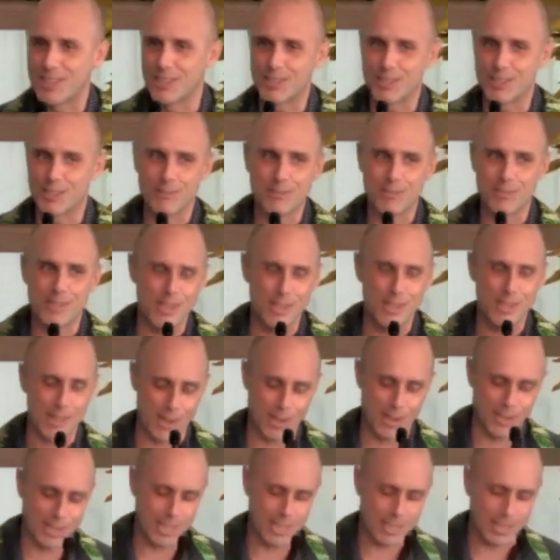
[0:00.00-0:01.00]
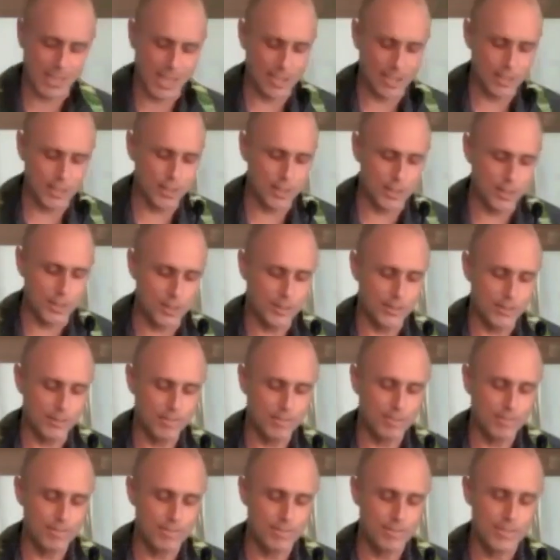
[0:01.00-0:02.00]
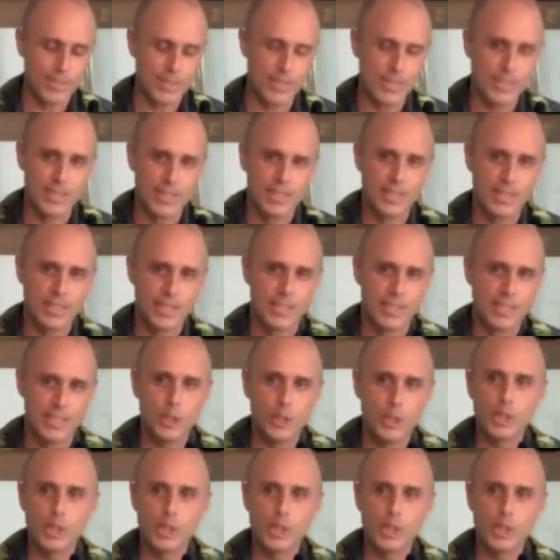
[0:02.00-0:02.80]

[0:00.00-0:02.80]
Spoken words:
if they thought they'd like to. You